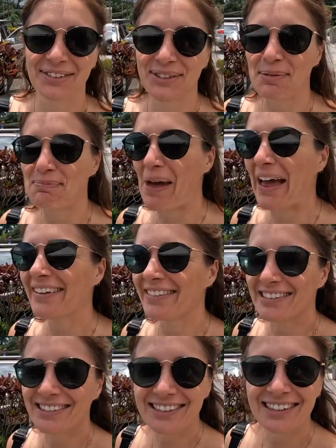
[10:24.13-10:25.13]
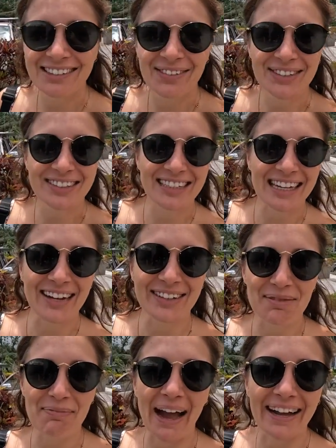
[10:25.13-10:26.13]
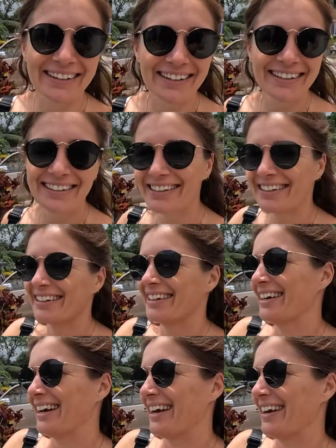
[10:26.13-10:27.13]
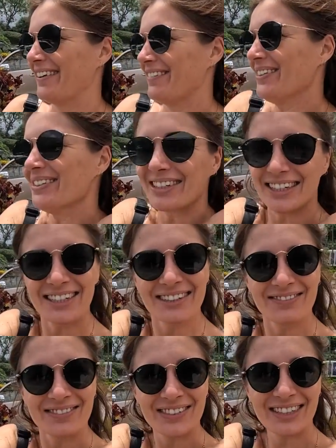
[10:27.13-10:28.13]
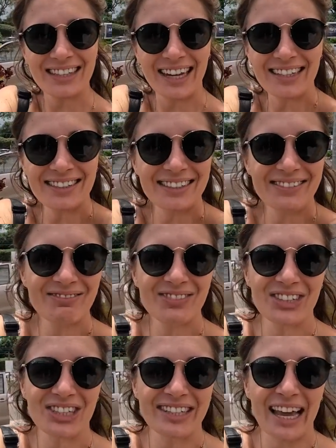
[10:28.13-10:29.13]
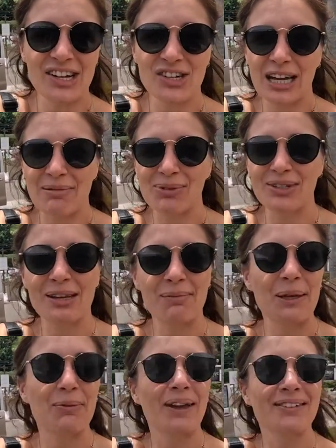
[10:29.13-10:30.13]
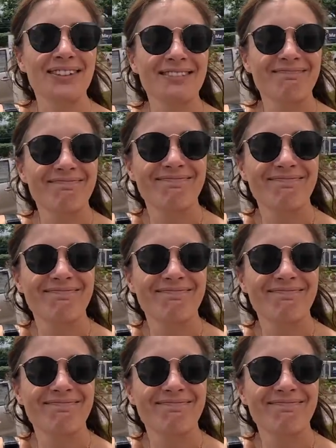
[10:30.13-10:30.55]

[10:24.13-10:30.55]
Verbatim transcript: I was abandoned, wasn't allowed in the bank. It was good, it was nice, just catching up on some emails.